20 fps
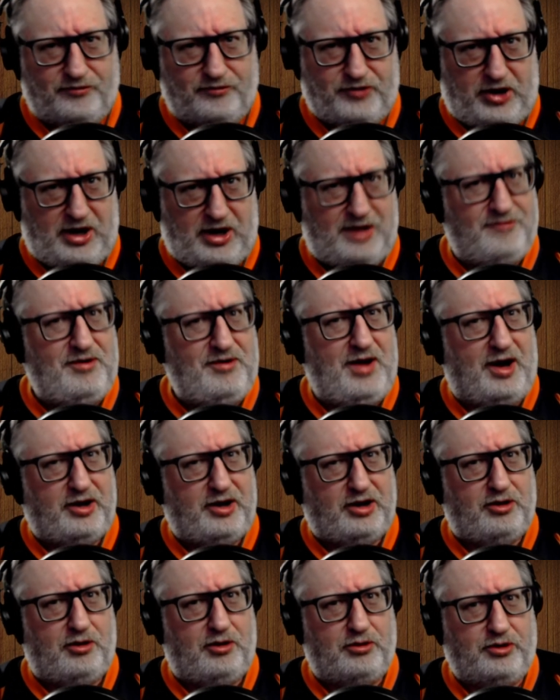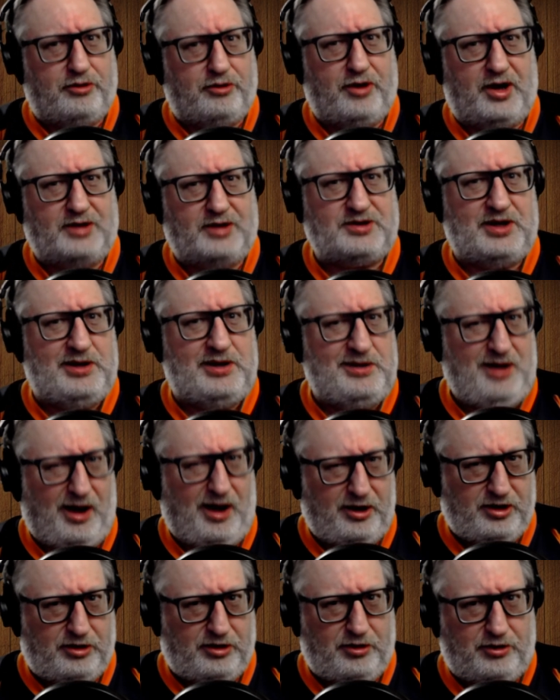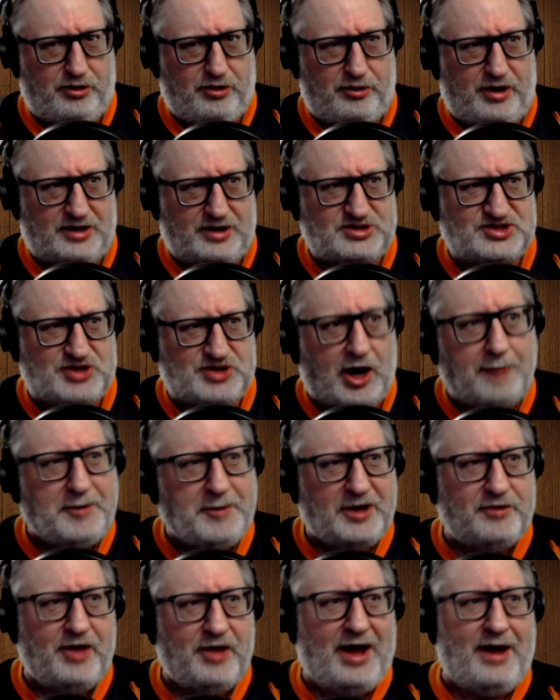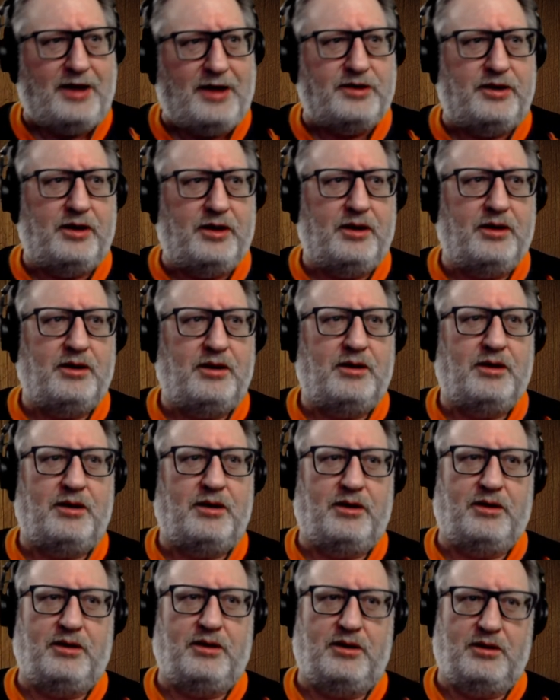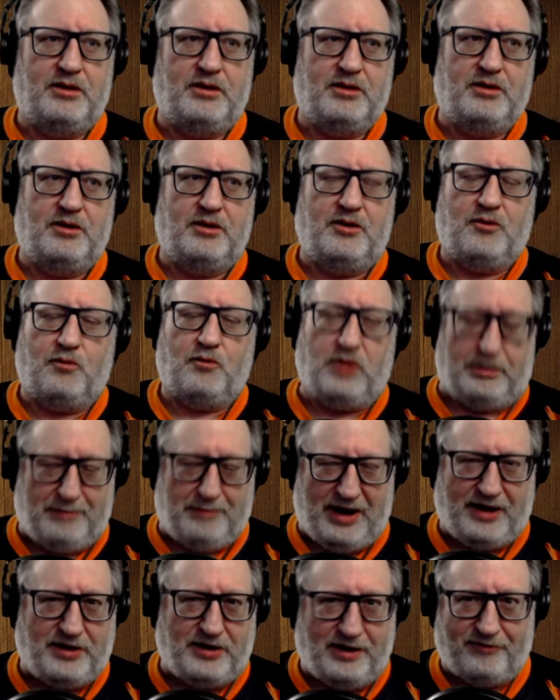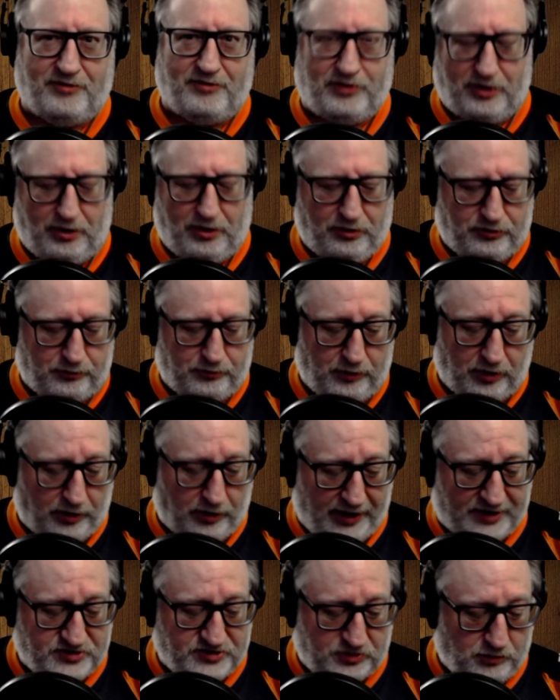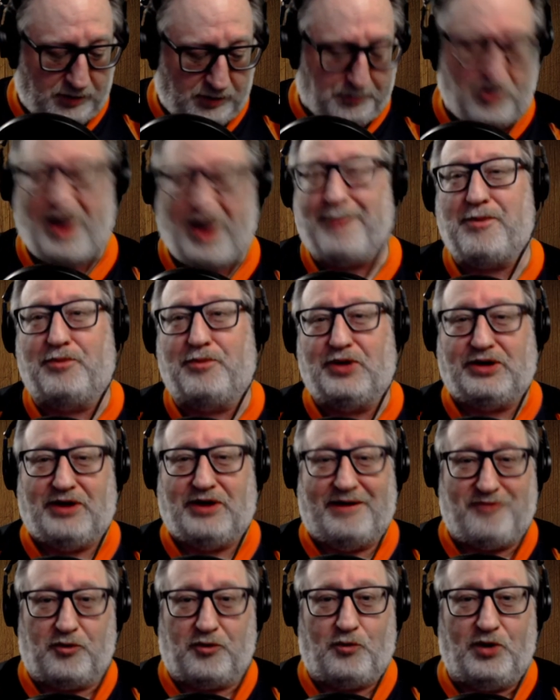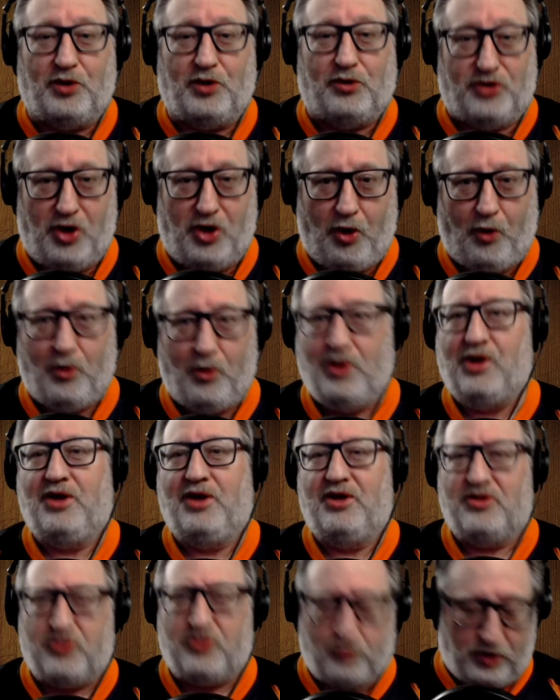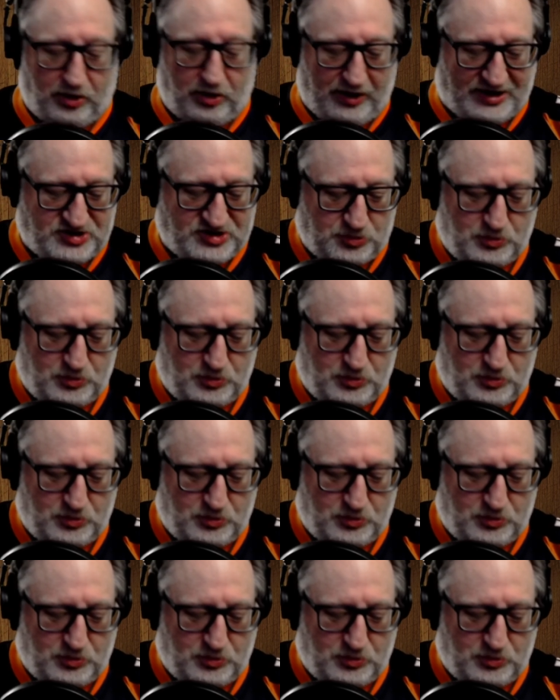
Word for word: Dave, how do you know you're not how do you know you're not stopping that? We may never know the real answer. We probably never will know the real answer.